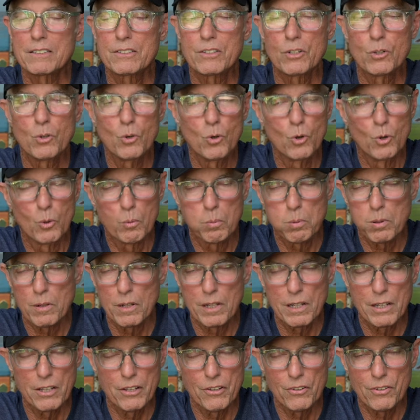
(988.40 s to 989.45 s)
Cool
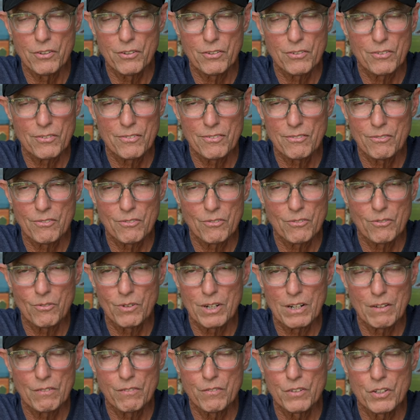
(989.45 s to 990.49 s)
place.
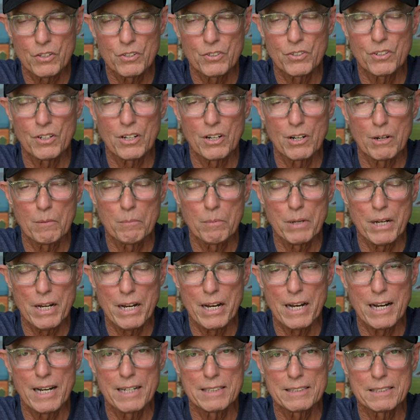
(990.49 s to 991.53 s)
When I fished there in the
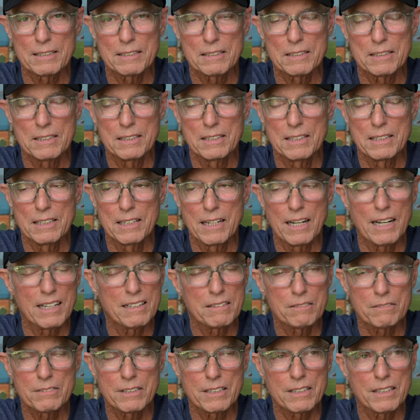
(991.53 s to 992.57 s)
past, I
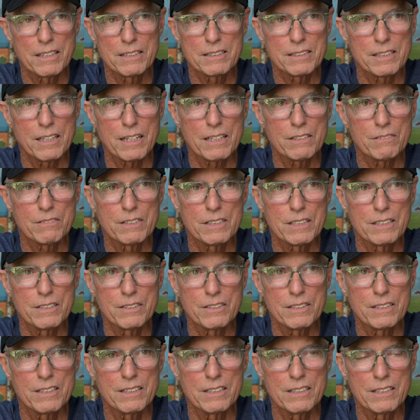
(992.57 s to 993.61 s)
don't think I shot a
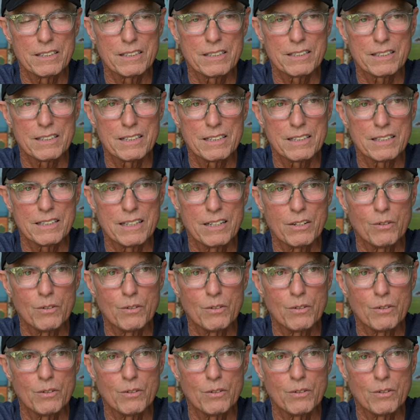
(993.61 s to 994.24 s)
video there or anything.